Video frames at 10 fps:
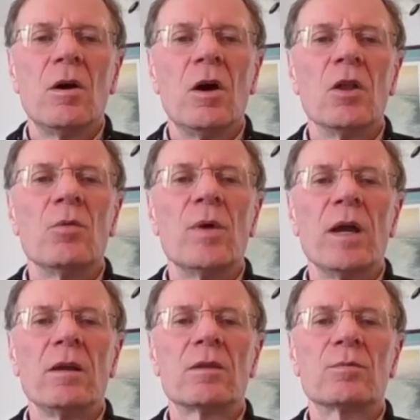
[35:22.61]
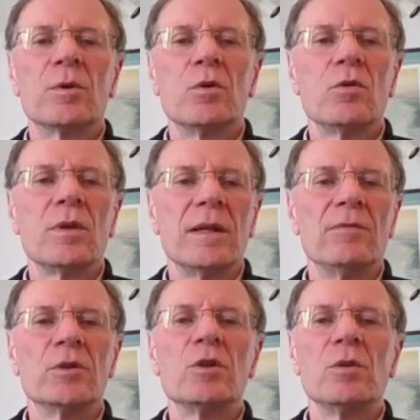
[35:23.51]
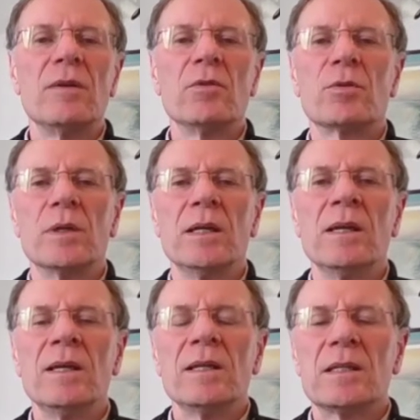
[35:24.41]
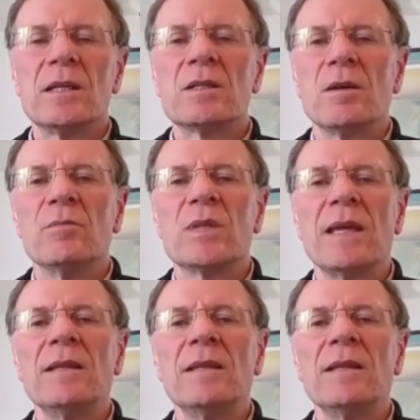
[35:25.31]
all the way through the level 2, level 3 systems,